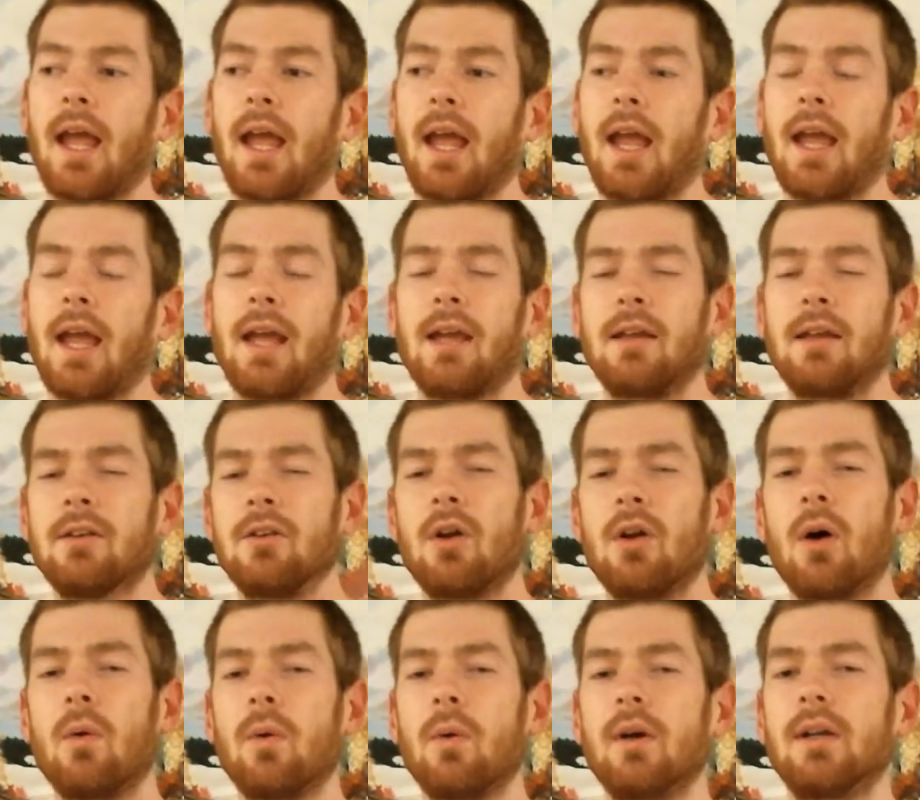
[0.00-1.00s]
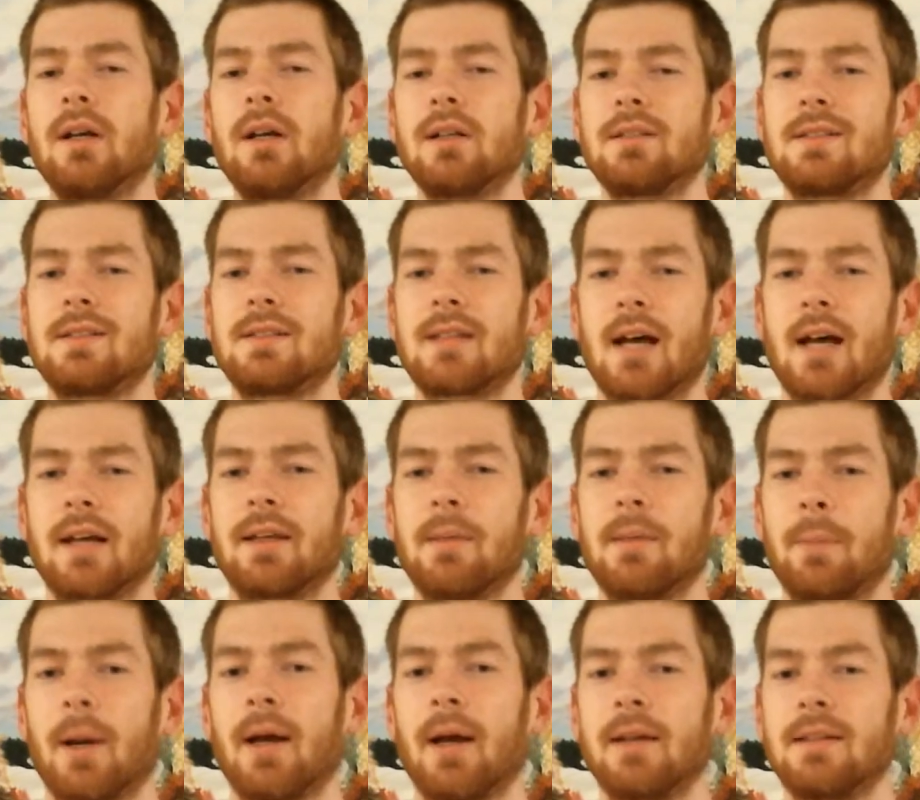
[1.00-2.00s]
And no one else is
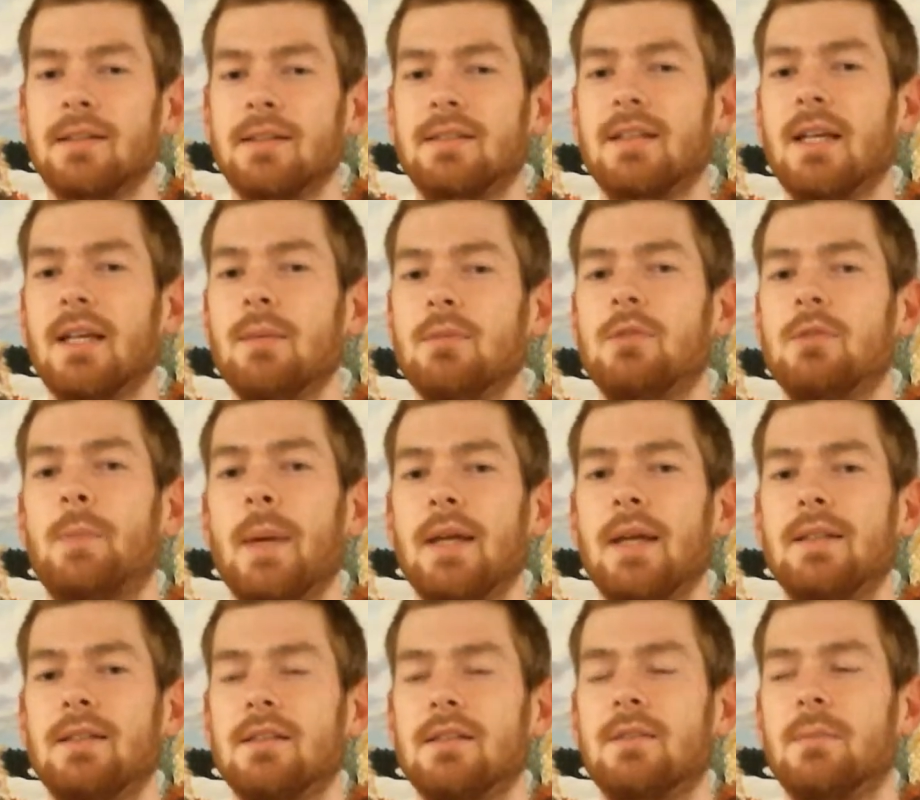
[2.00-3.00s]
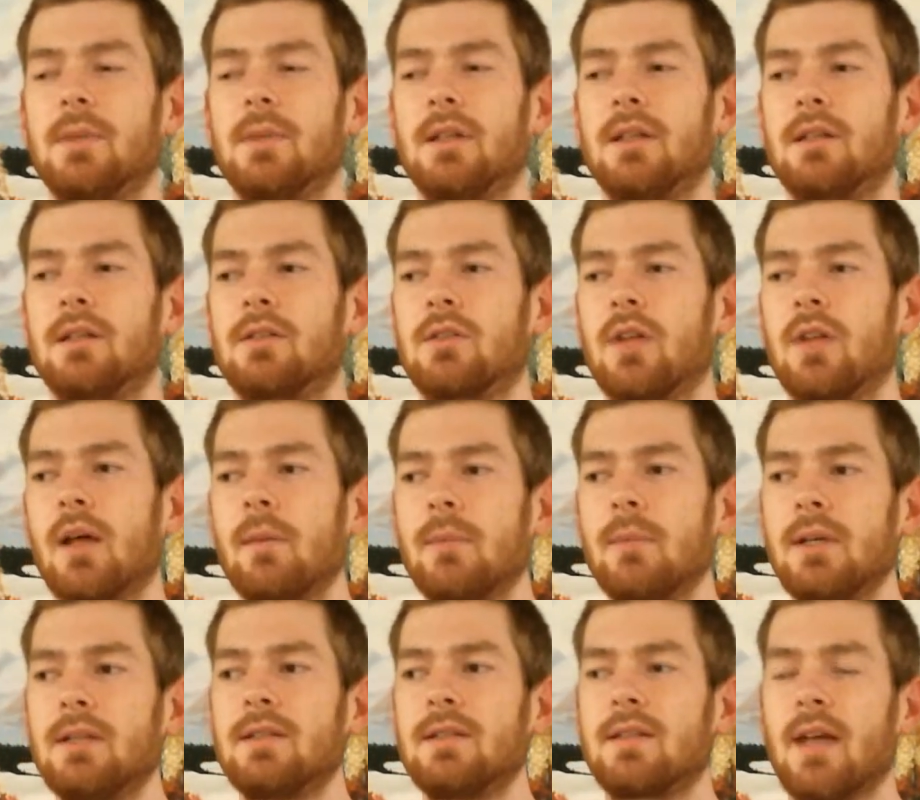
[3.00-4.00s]
occupying the same space as me. So that
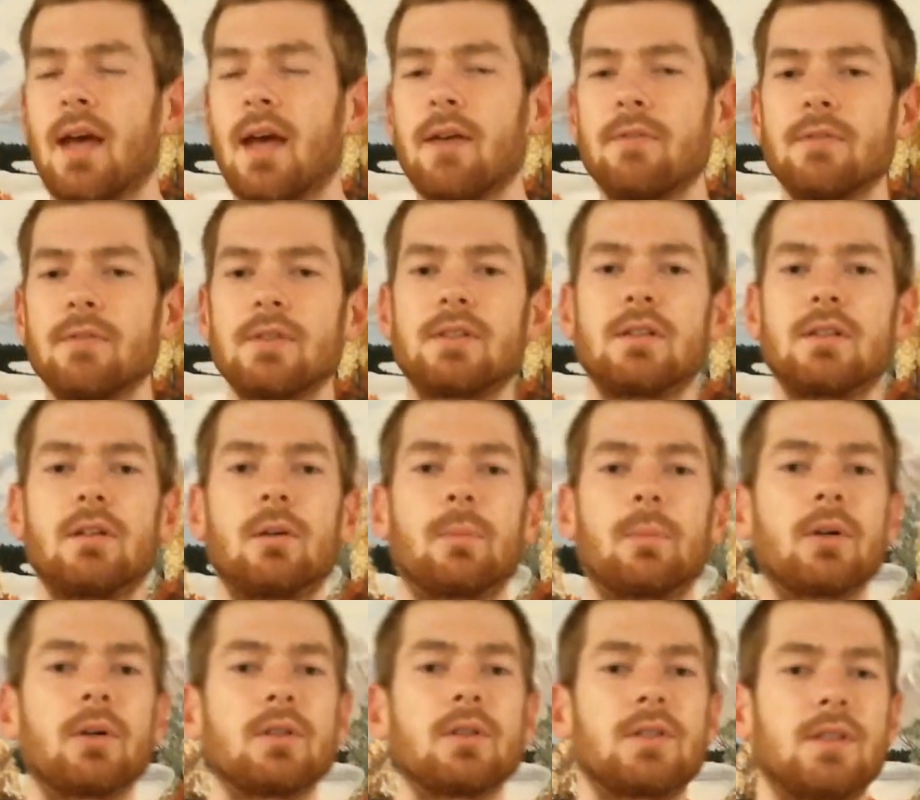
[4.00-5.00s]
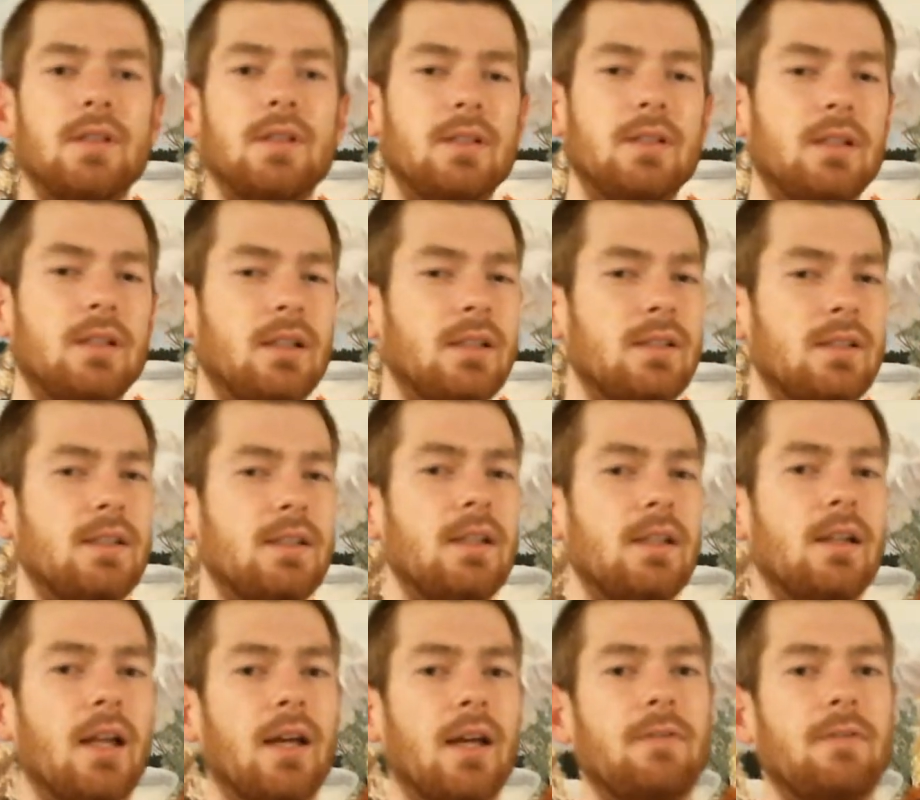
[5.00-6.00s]
means every single person is going to see
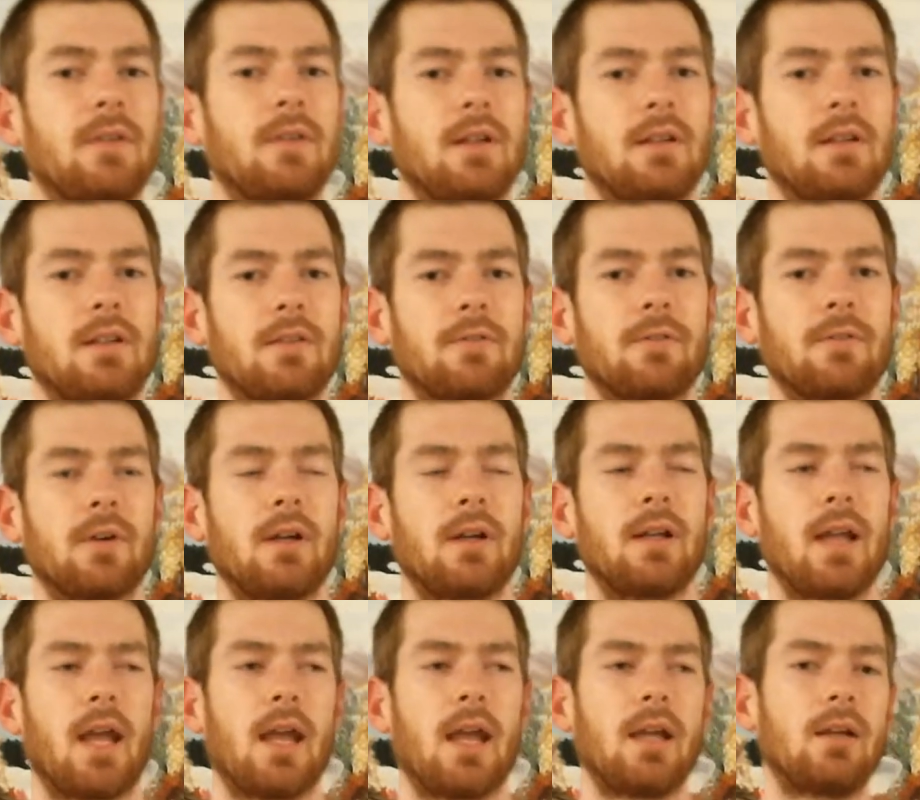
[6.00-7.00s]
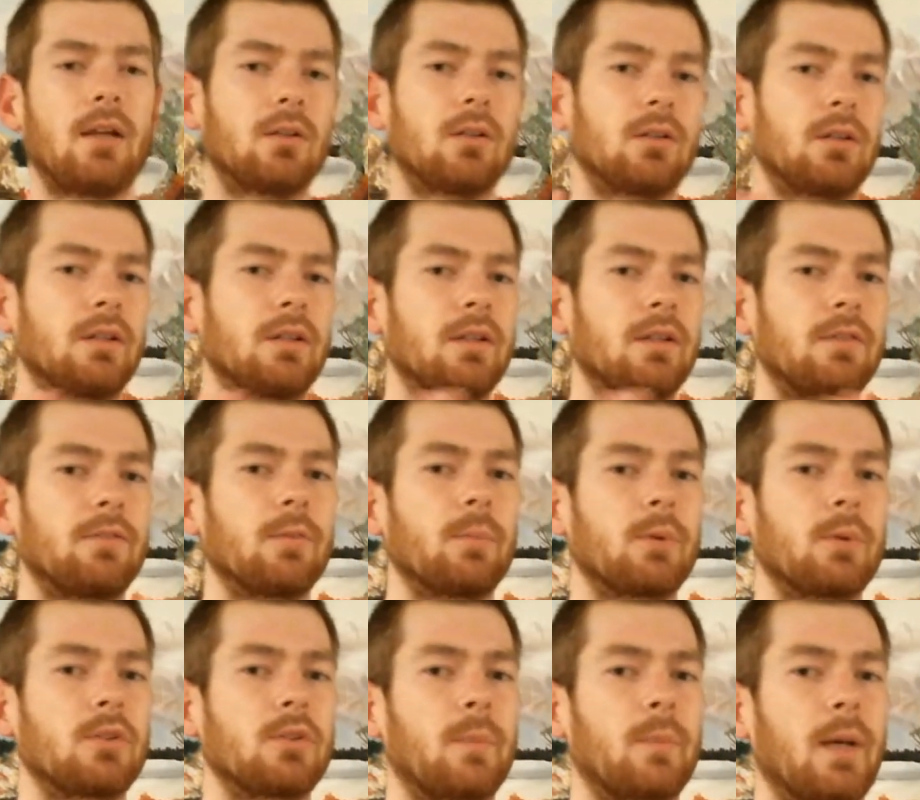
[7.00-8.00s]
life in a different angle, a different
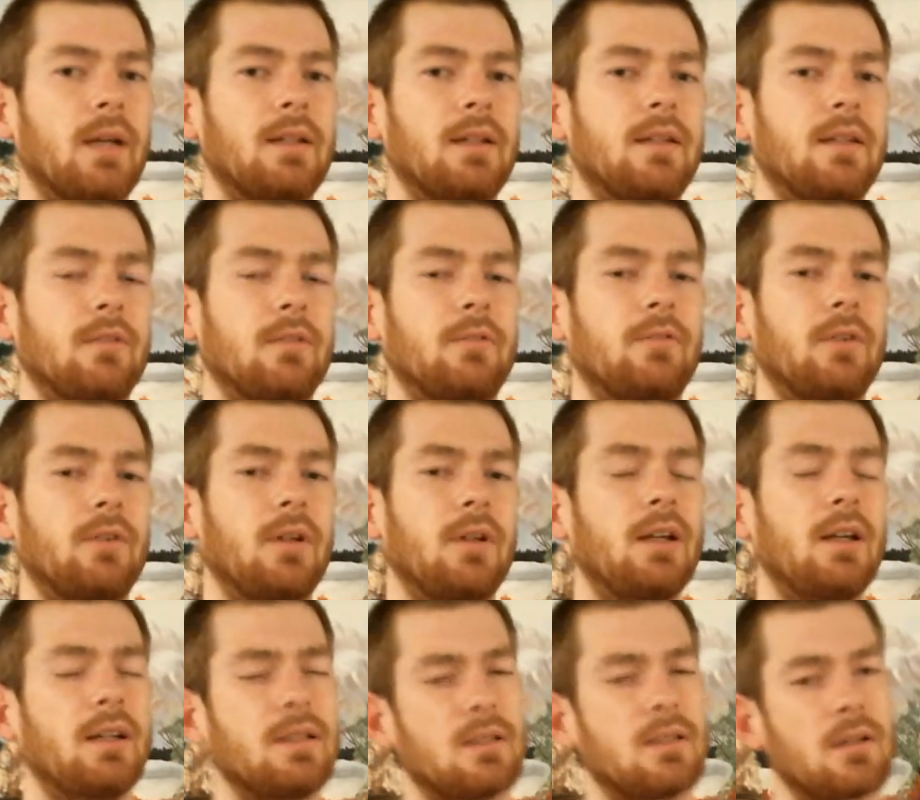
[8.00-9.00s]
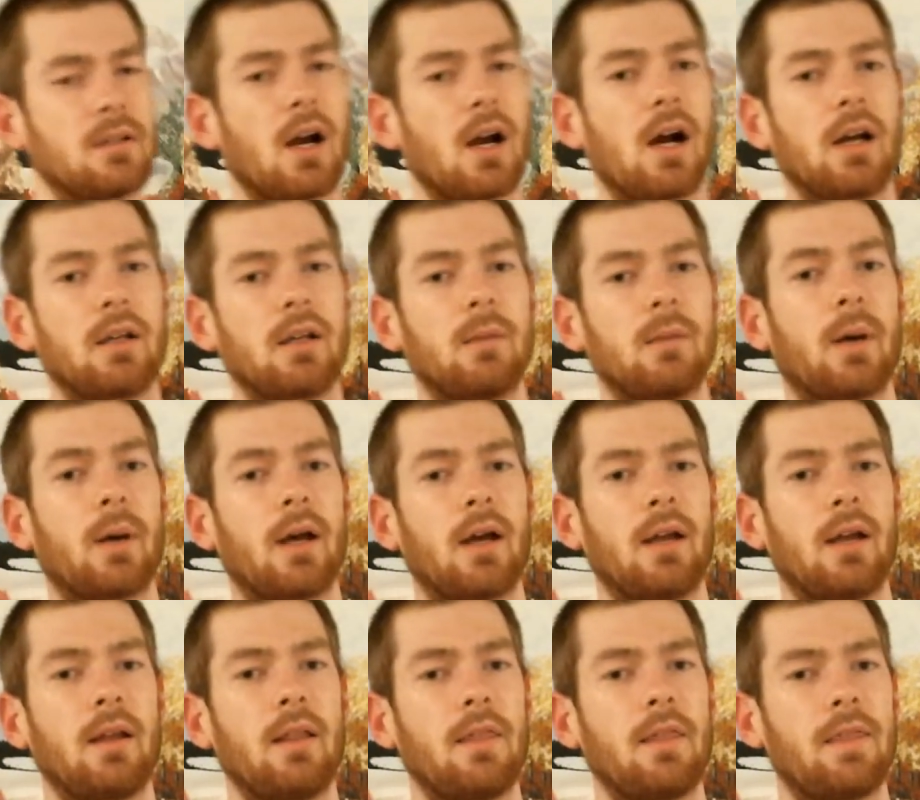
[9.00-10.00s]
perspective, because they're
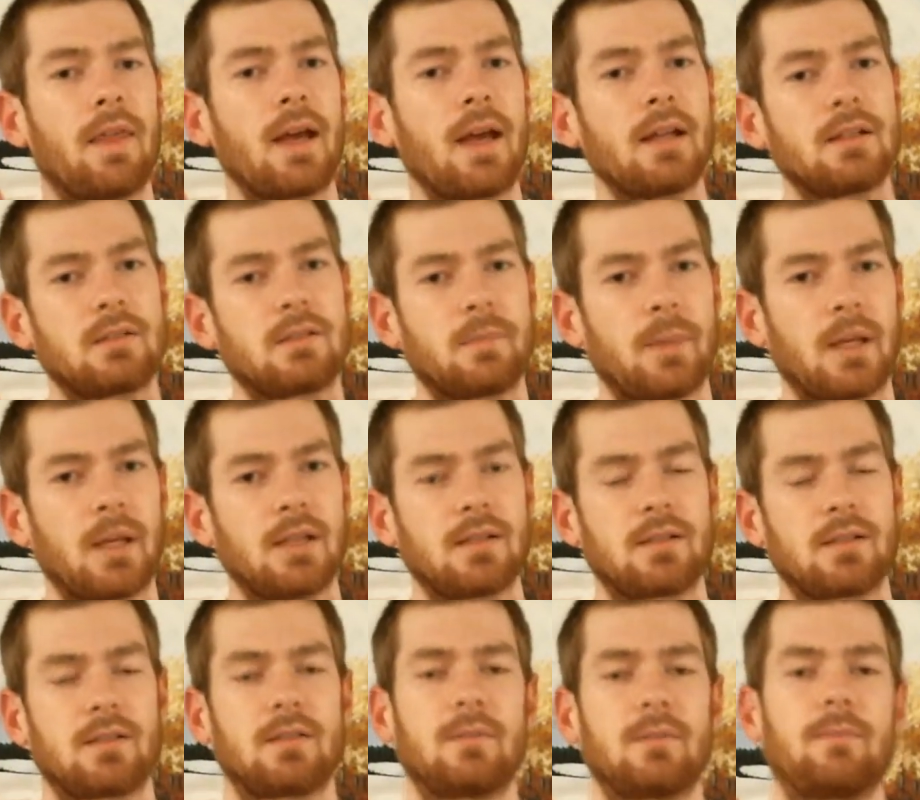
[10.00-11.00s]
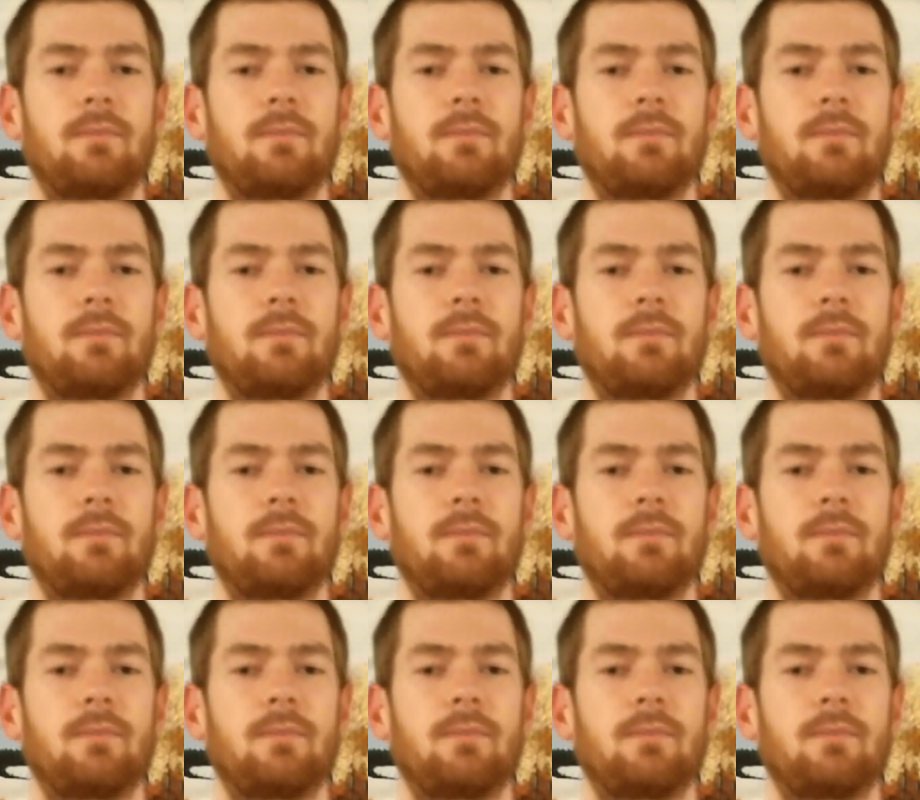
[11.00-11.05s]
occupying that space.